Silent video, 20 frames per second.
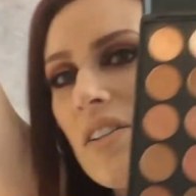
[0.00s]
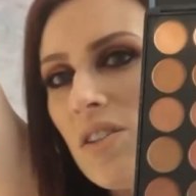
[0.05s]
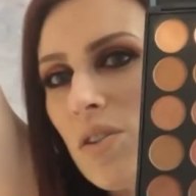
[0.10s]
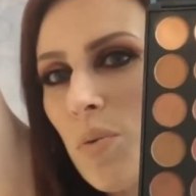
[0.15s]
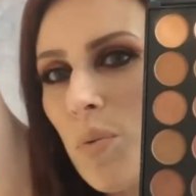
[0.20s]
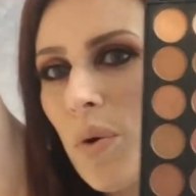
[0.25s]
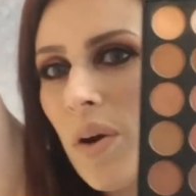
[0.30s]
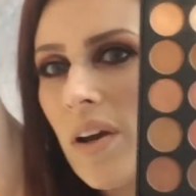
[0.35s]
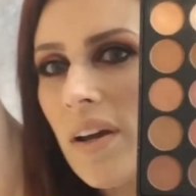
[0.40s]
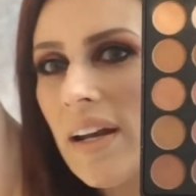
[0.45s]
So
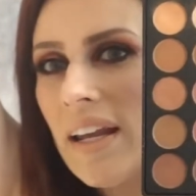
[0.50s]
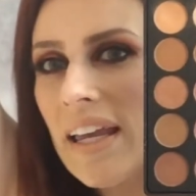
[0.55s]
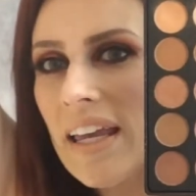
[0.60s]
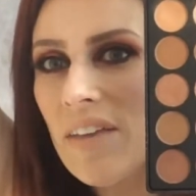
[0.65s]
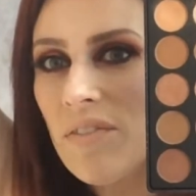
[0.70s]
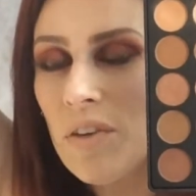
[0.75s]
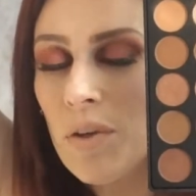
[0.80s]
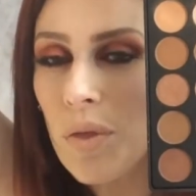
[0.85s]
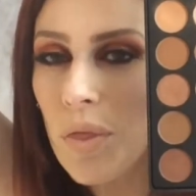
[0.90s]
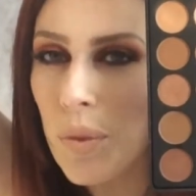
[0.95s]
we're going to
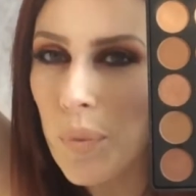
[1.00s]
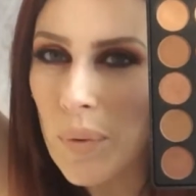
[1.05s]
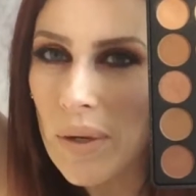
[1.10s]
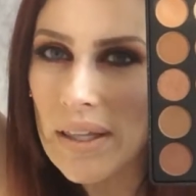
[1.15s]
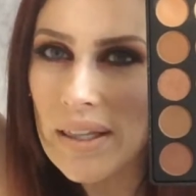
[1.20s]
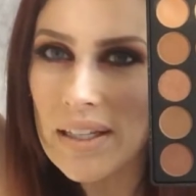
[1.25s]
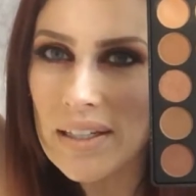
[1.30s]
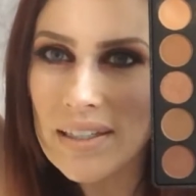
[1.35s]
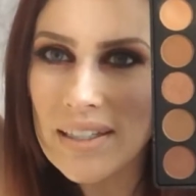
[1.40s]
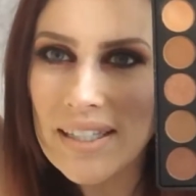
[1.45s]
give you
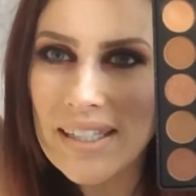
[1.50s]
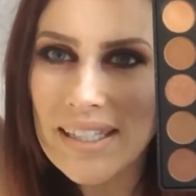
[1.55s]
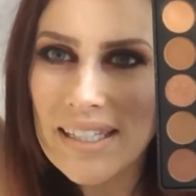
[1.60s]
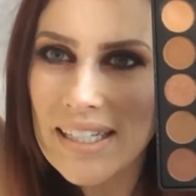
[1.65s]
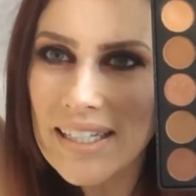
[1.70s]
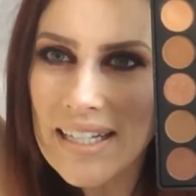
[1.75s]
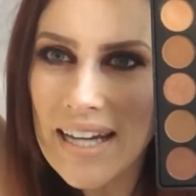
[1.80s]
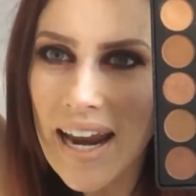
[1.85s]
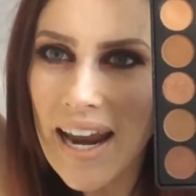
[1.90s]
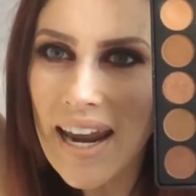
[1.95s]
3 looks
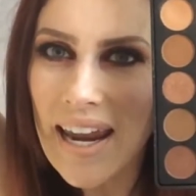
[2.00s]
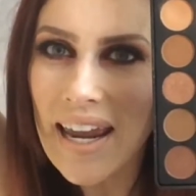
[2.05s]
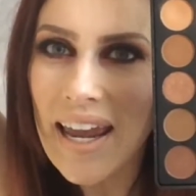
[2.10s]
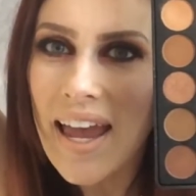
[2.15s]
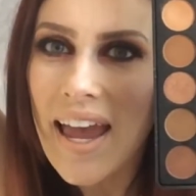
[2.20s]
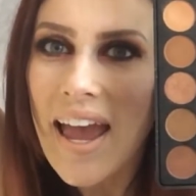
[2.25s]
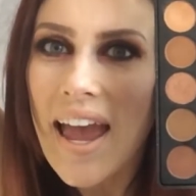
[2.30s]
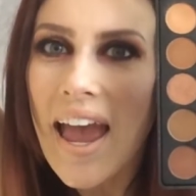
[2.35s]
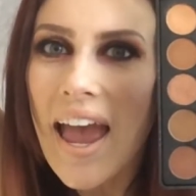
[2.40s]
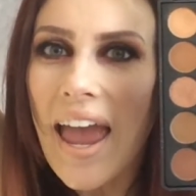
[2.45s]
today.
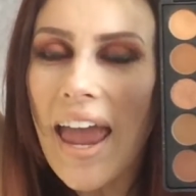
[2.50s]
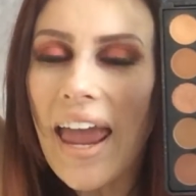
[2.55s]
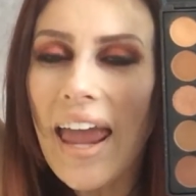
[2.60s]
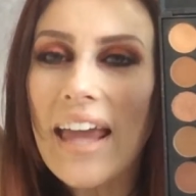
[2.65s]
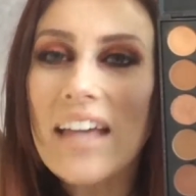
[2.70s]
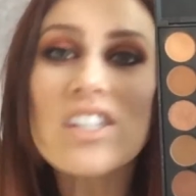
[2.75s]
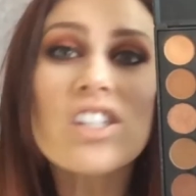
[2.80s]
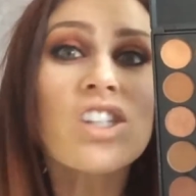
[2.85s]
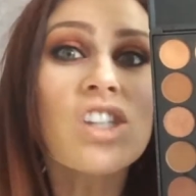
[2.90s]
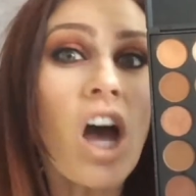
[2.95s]

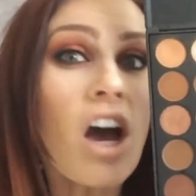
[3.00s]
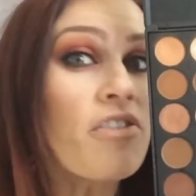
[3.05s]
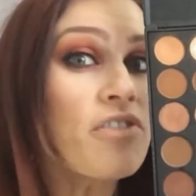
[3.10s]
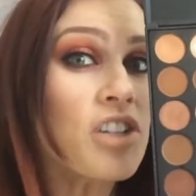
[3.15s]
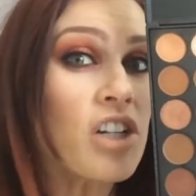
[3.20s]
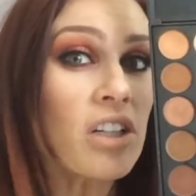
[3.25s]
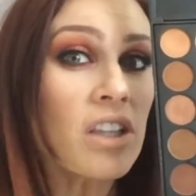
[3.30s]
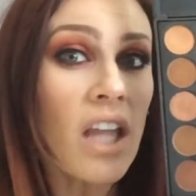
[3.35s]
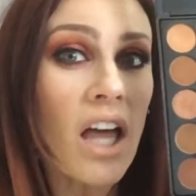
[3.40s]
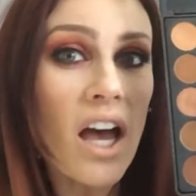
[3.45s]
A
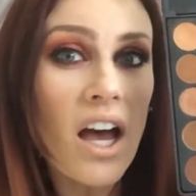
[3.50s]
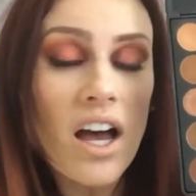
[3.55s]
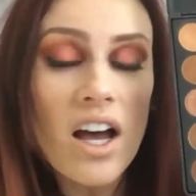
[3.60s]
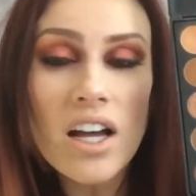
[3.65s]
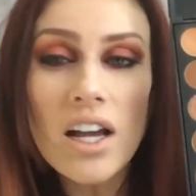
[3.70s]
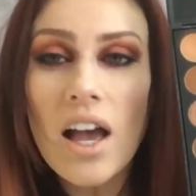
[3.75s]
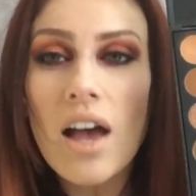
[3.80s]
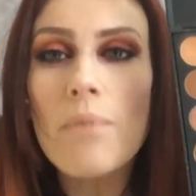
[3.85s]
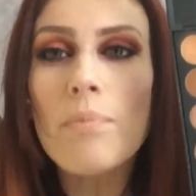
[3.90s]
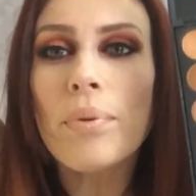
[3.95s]
softer
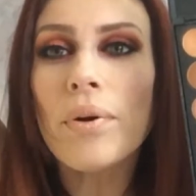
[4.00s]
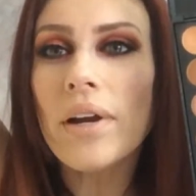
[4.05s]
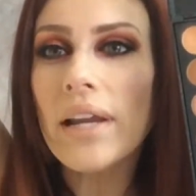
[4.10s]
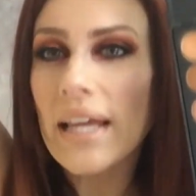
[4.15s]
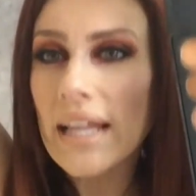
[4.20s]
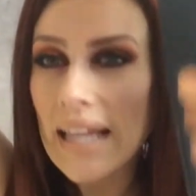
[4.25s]
look, a pretty